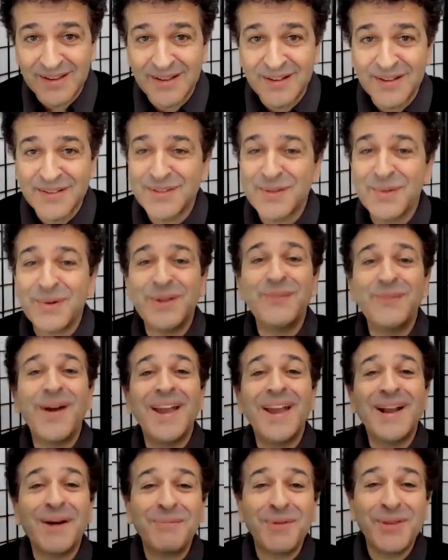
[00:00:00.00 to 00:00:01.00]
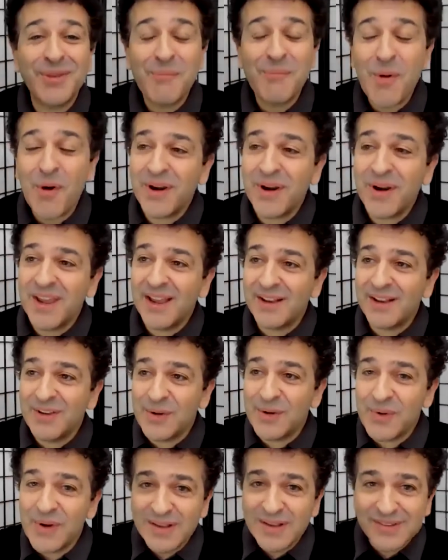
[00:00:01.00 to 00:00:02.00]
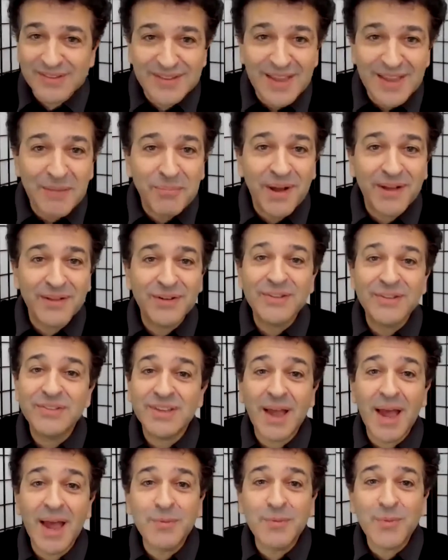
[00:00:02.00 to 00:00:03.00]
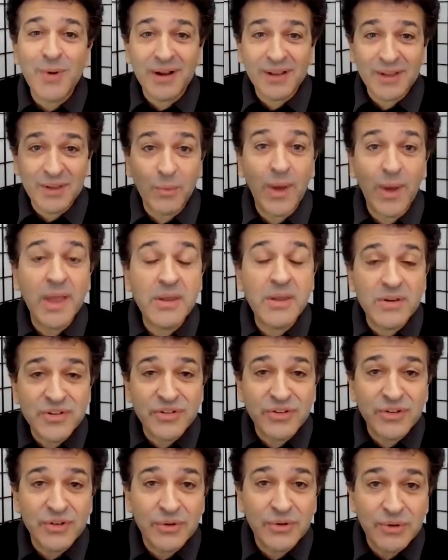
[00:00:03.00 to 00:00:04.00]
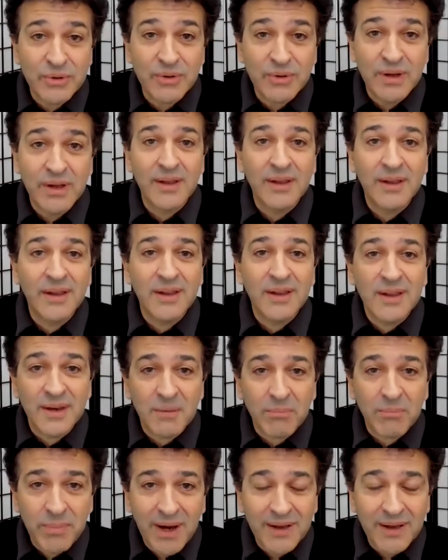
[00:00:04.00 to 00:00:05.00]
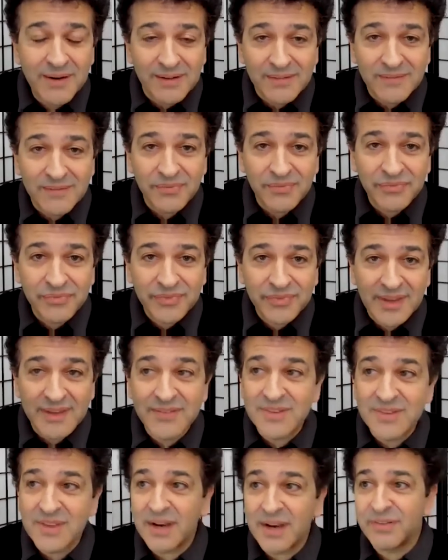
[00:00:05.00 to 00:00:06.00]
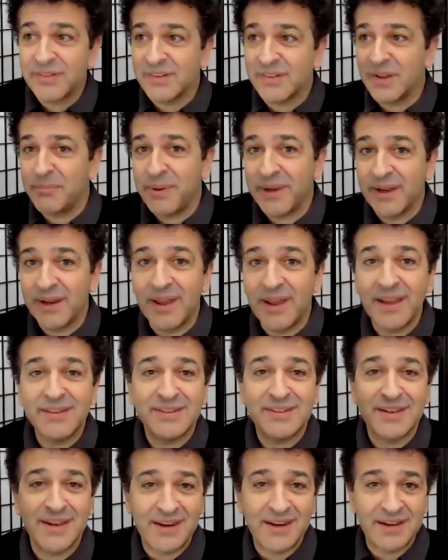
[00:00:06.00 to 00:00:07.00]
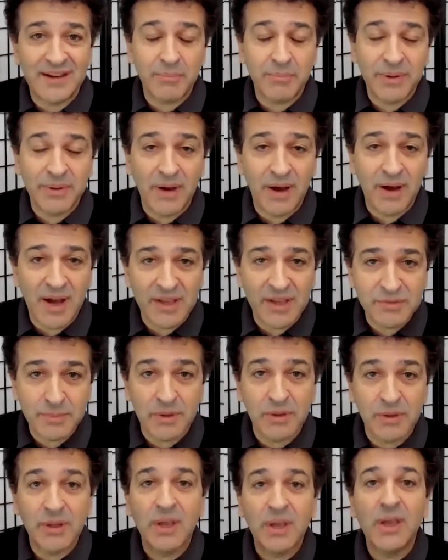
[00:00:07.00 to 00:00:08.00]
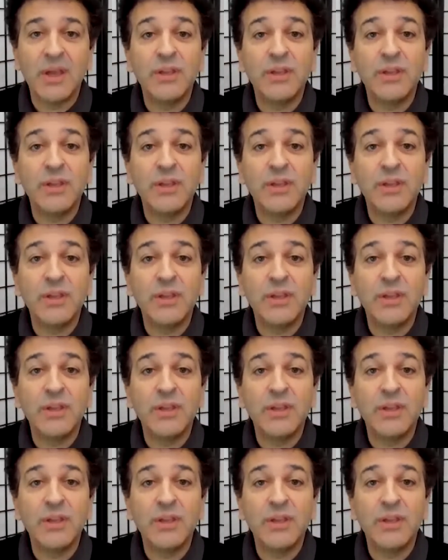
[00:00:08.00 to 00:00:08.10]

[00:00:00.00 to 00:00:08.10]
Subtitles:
So when you wake up in the morning and you step on your sidewalk, you wet your shoe in a puddle instead of slipping on ice and ending up in the hospital.